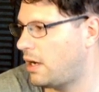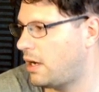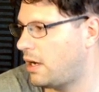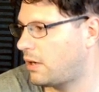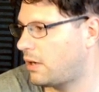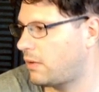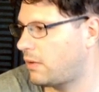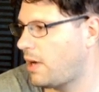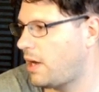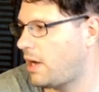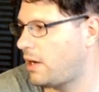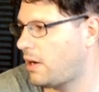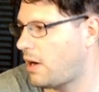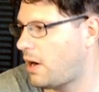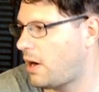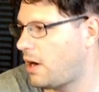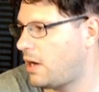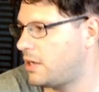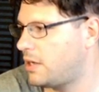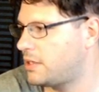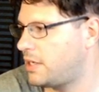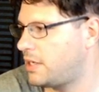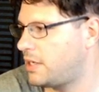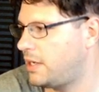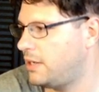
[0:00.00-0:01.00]
Great
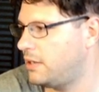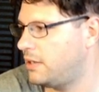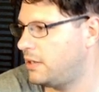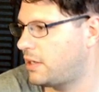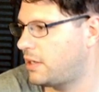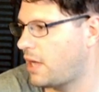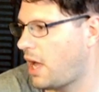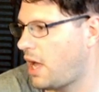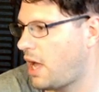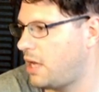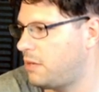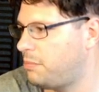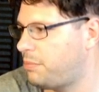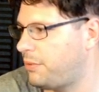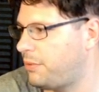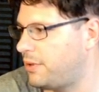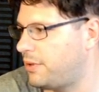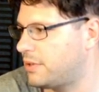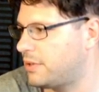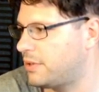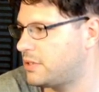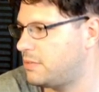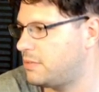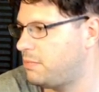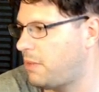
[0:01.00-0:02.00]
art in
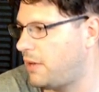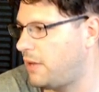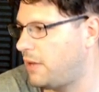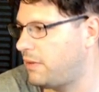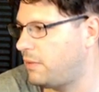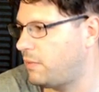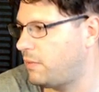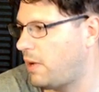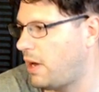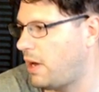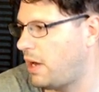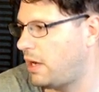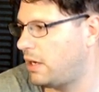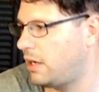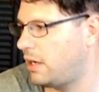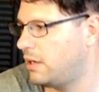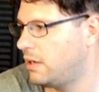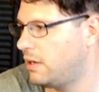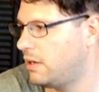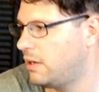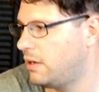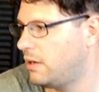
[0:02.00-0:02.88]
guidebooks, by the way.